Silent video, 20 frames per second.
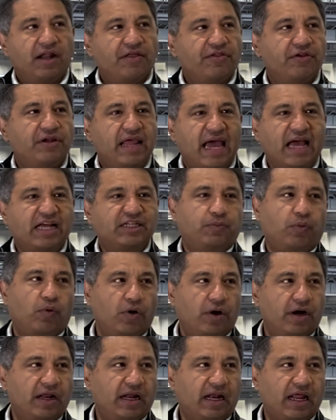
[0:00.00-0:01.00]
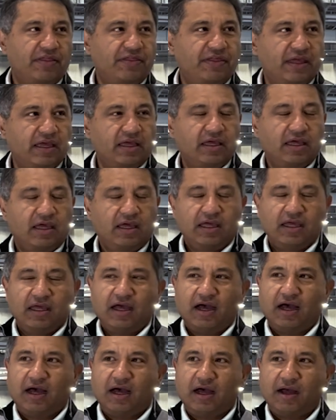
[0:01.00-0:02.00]
another dashboard. And I right.
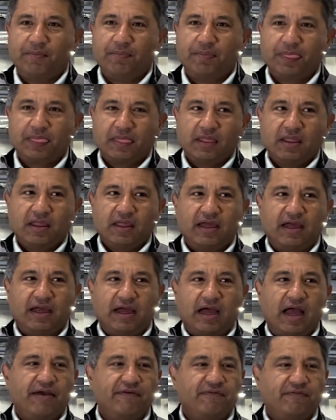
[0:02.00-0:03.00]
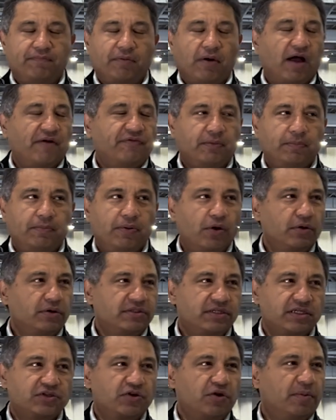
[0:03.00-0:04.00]
think um, uh, I've often
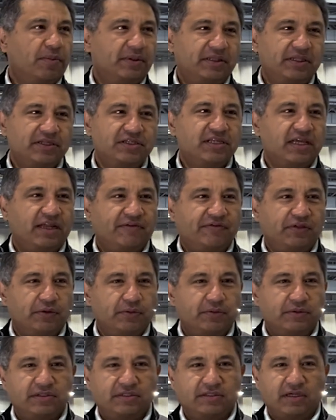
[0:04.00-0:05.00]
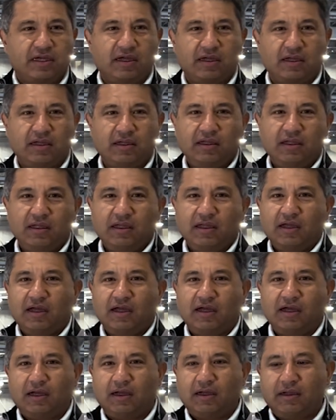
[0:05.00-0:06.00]
poked Cisco about this, that if there was, uh,
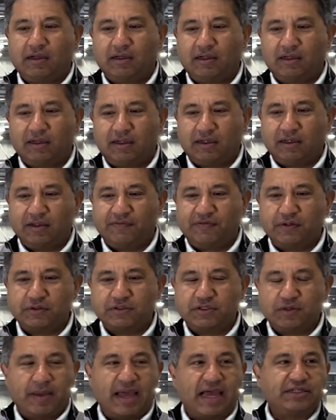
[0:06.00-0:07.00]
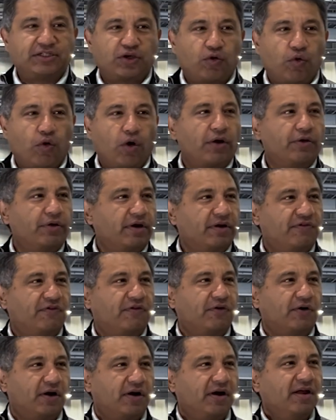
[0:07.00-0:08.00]
uh, uh if there was a magic quadrant
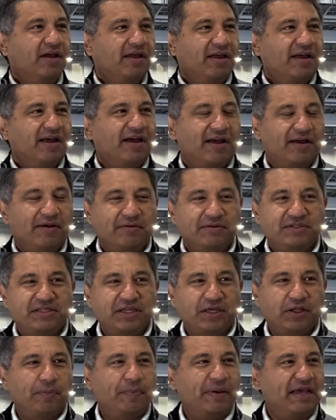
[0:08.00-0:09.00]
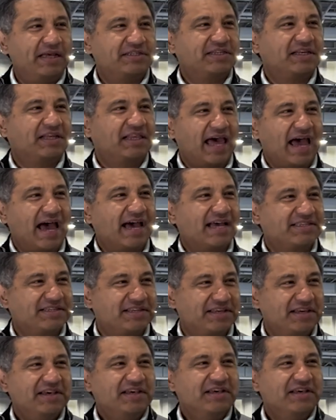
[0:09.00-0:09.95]
for uh, single panes of glass,